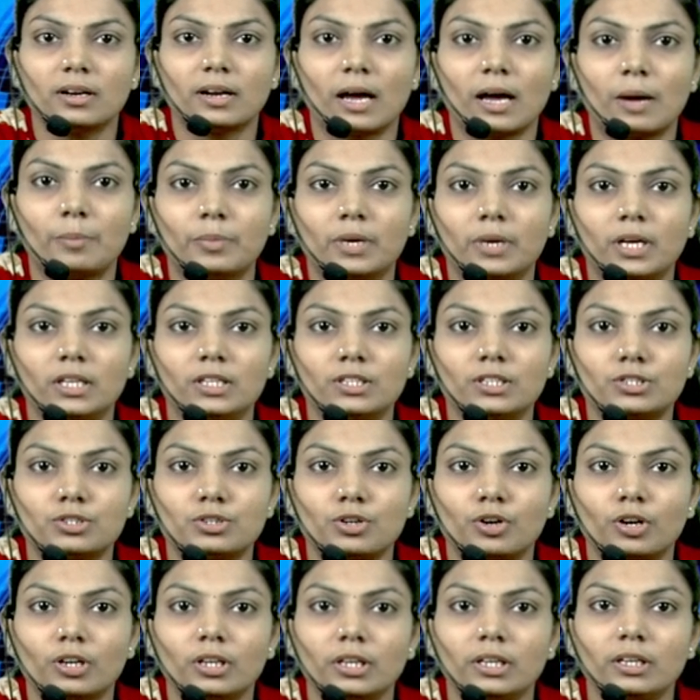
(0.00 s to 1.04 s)
RAM
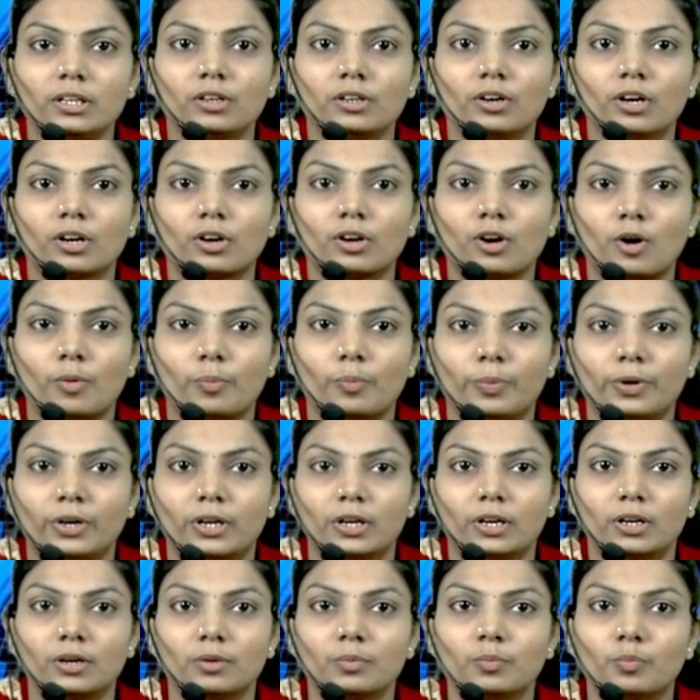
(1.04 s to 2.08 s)
installed in your
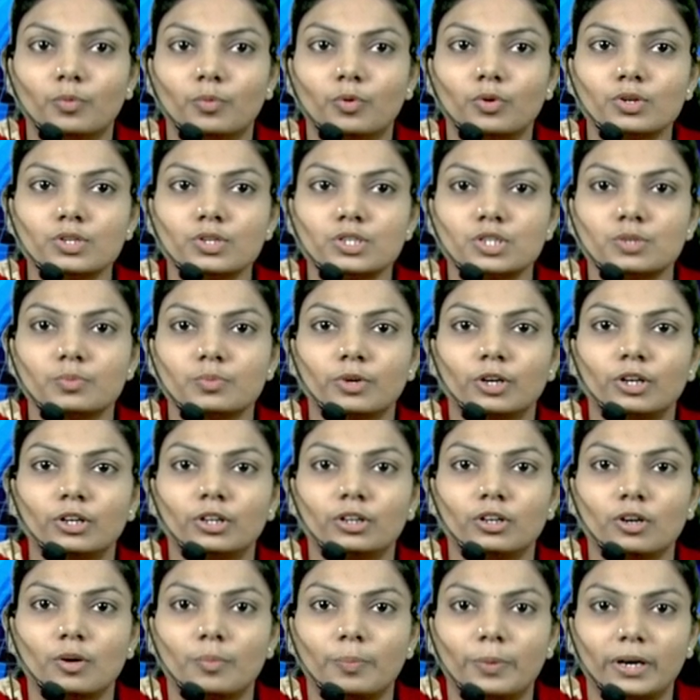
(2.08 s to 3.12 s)
computer, most
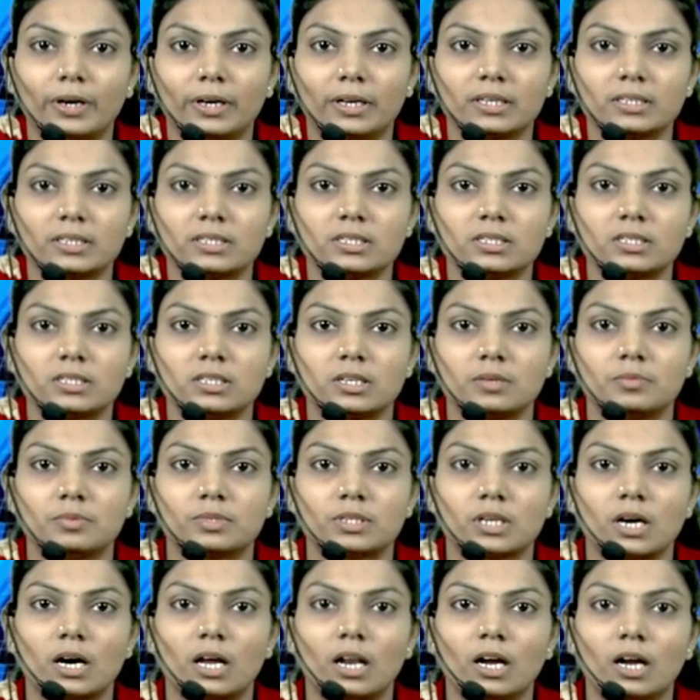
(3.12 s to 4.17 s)
modern operating
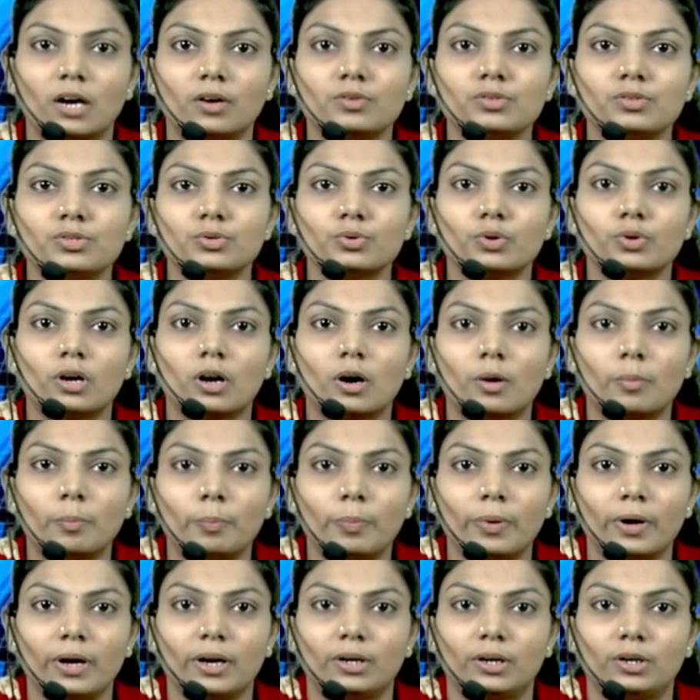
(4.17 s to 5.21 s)
systems allows you
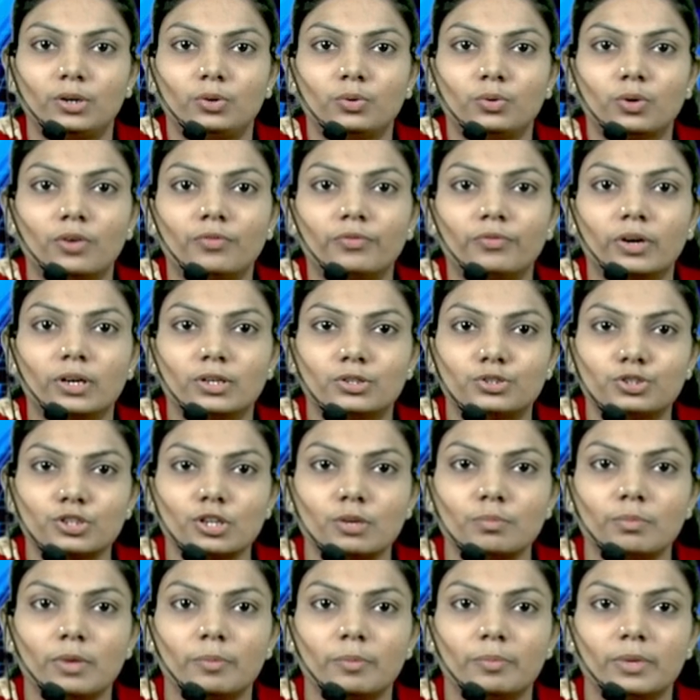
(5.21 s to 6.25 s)
compared to a
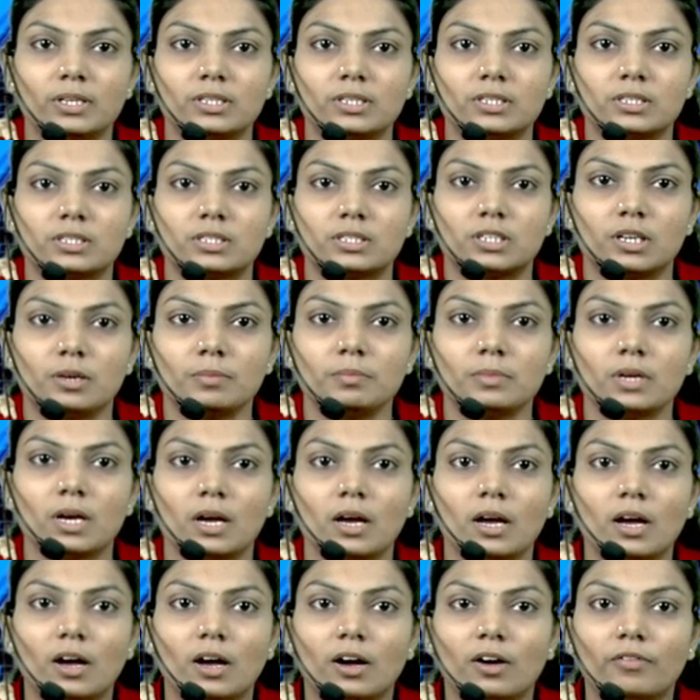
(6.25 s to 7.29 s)
virtual memory system.
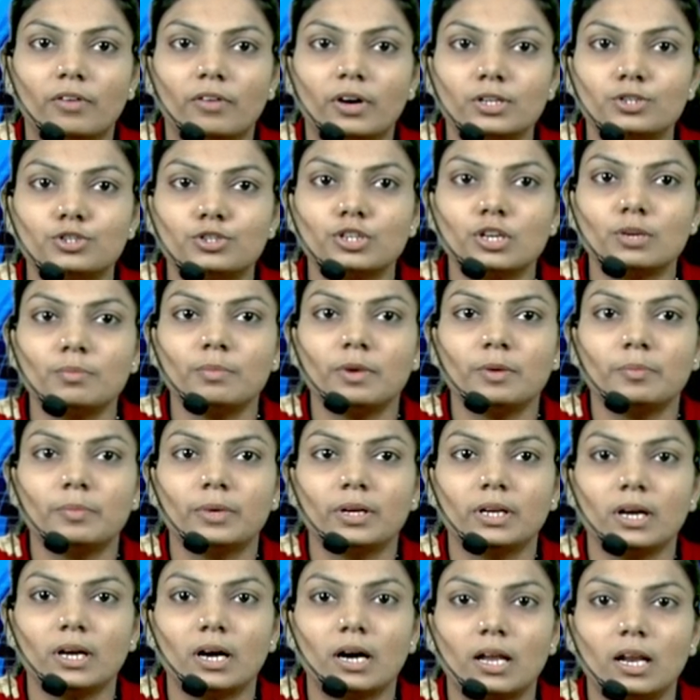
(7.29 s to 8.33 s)
Virtual
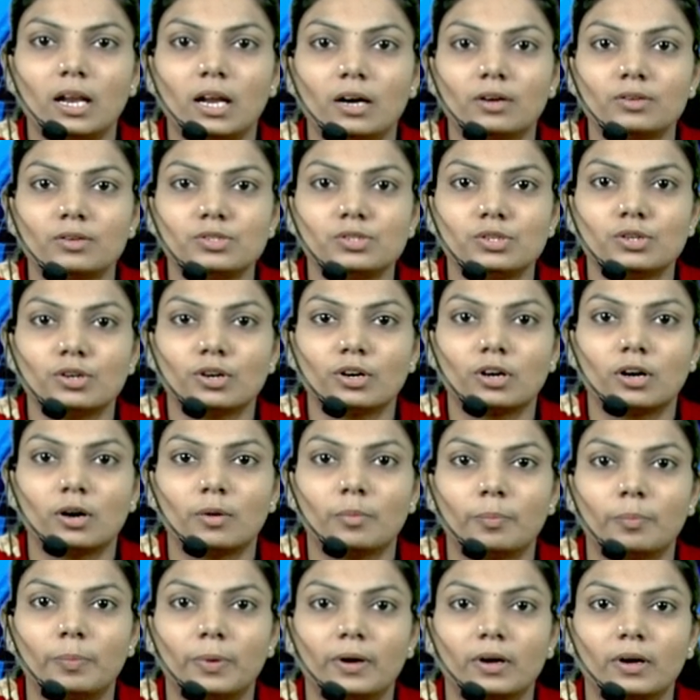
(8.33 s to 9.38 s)
memory allows your
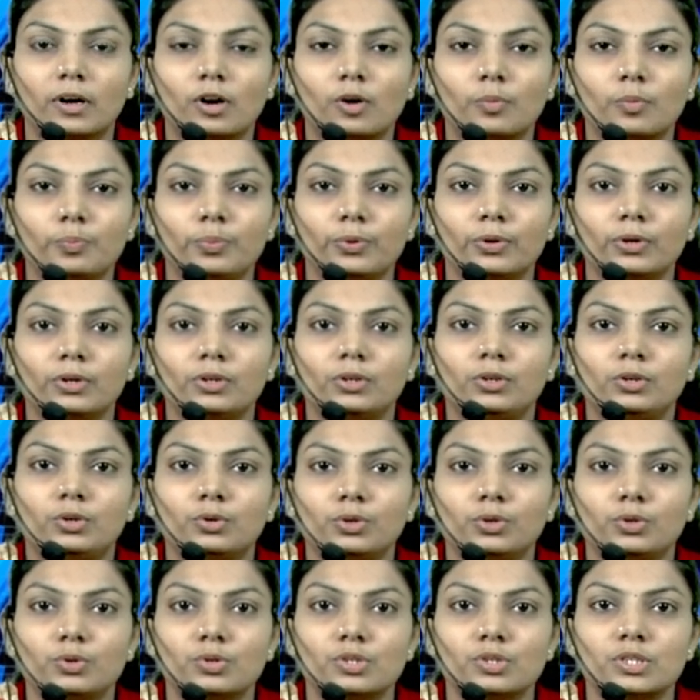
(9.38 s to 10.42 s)
comp compute to
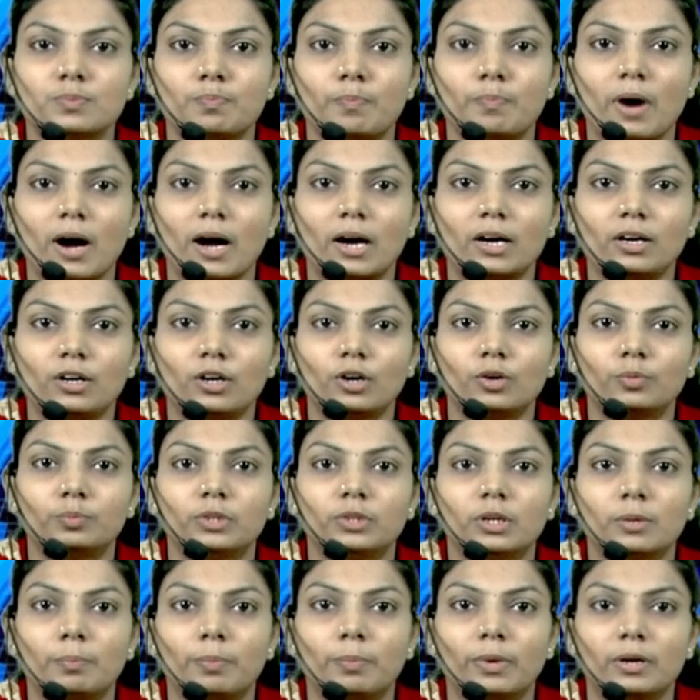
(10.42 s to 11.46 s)
use part of
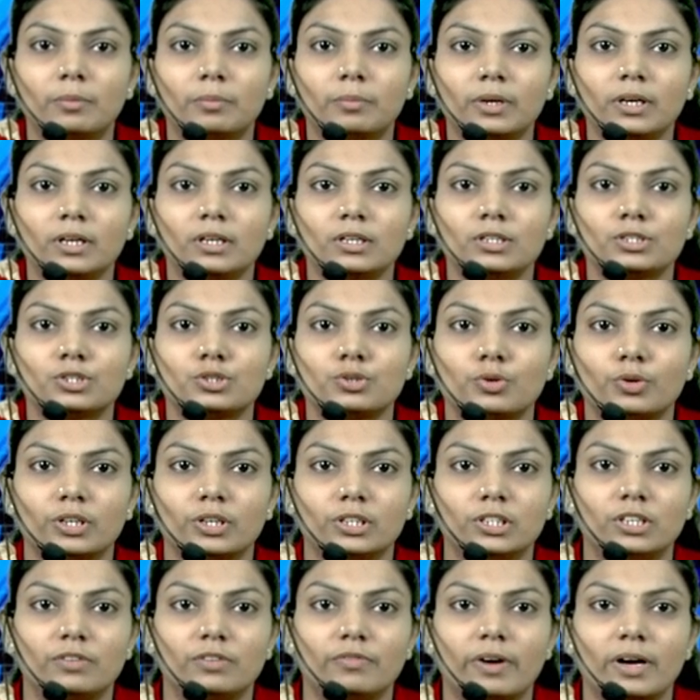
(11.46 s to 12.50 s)
the permanent
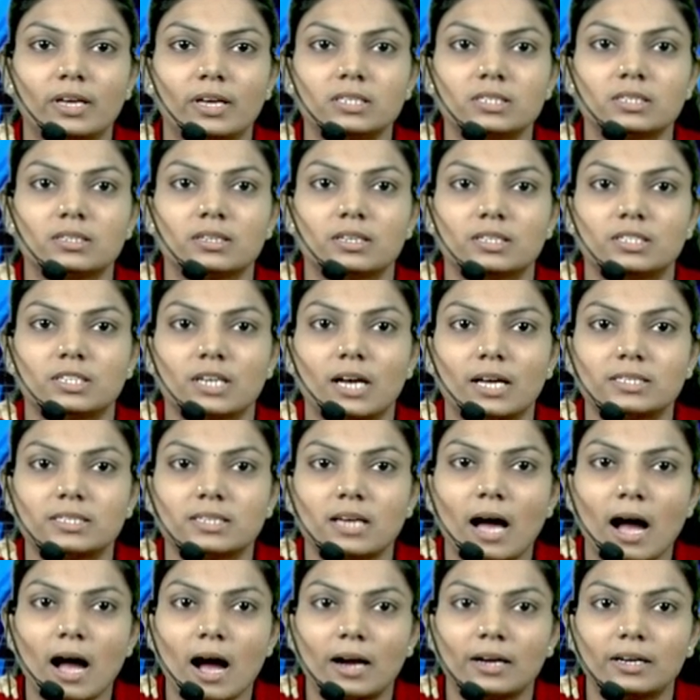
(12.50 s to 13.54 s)
storage device such as
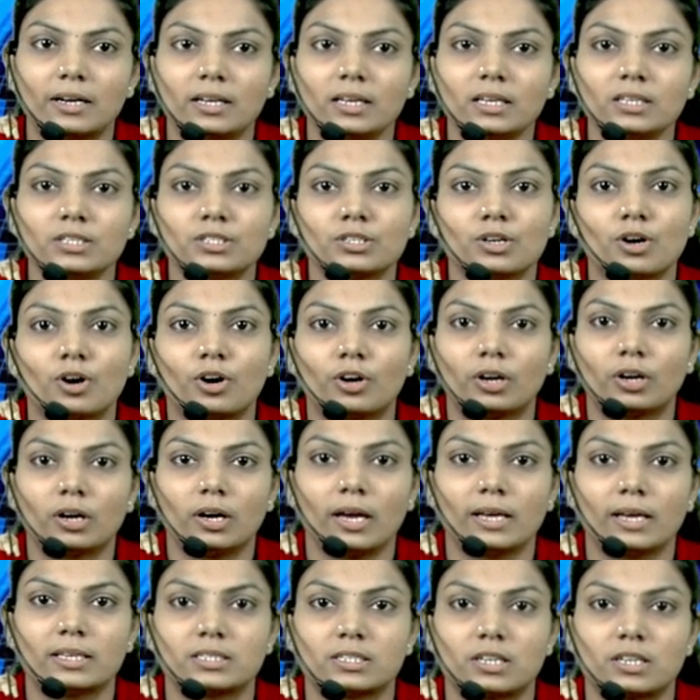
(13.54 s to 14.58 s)
a hard disk or a
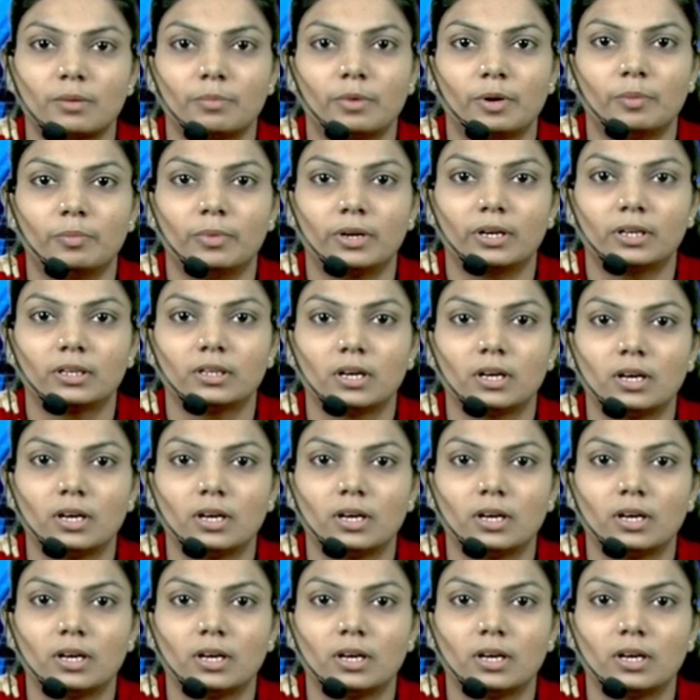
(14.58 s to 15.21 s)
extra memory.